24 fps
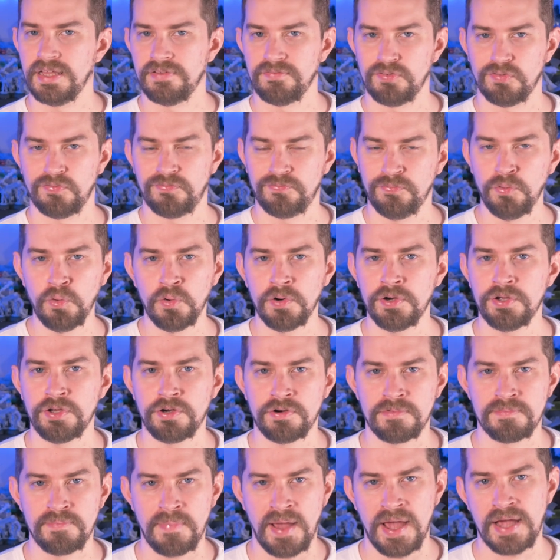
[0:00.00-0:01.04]
level 4,
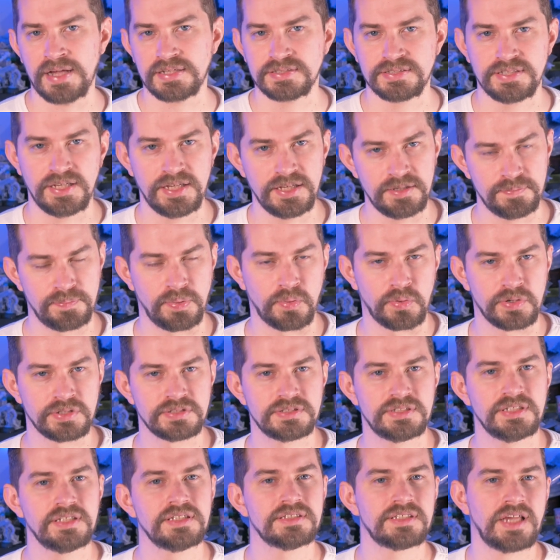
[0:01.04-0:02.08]
your max hit
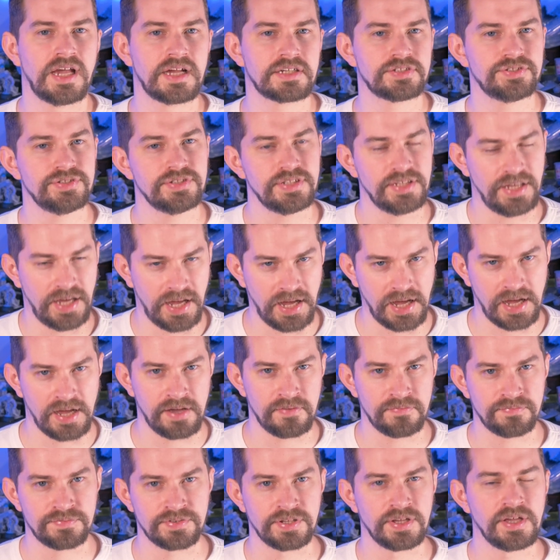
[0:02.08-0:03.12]
points is actually
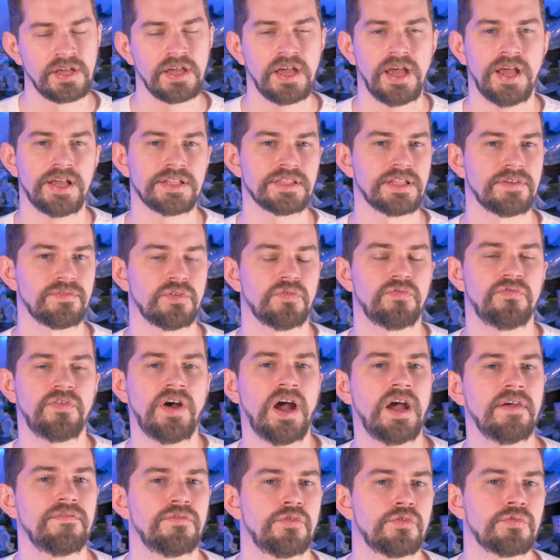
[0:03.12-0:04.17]
halved. At level
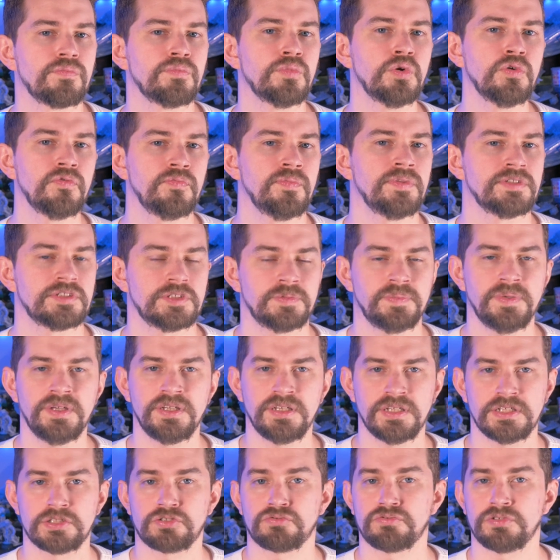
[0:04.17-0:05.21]
5, your movement
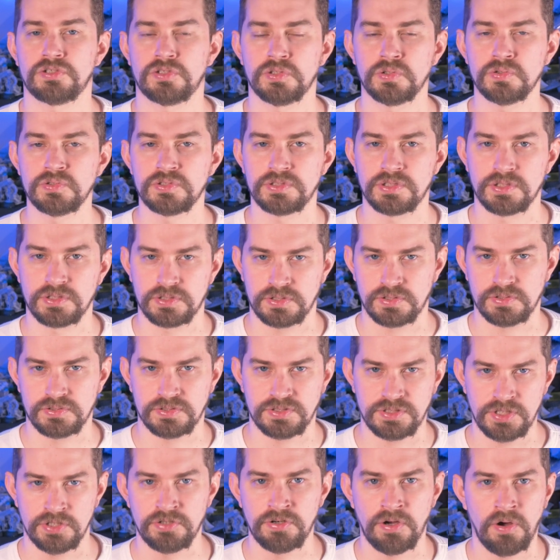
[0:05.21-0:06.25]
speed is reduced to
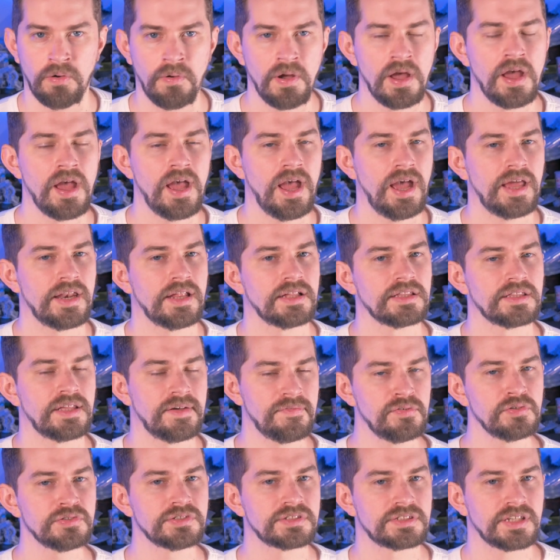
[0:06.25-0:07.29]
0. And at
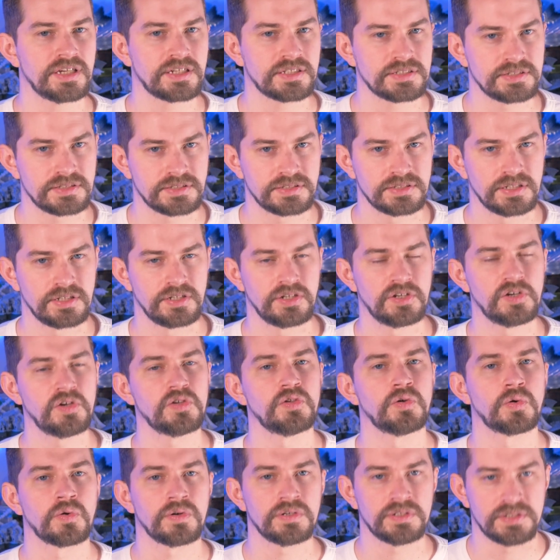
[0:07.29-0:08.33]
level 6,
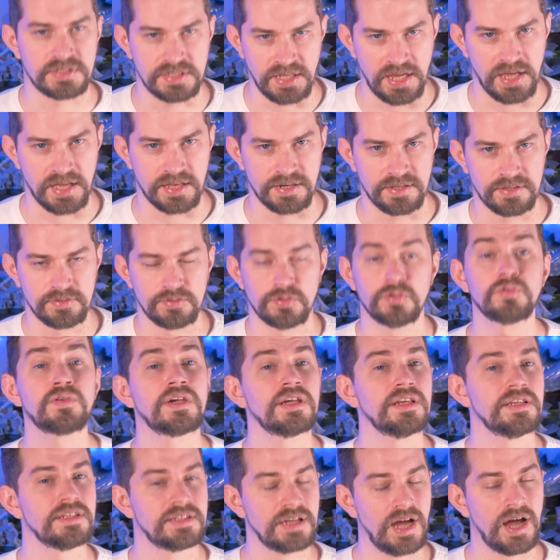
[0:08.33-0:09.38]
you're dead. You
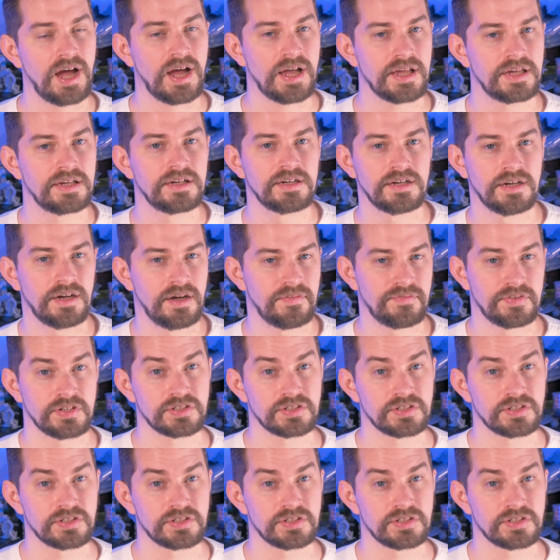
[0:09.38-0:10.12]
can die of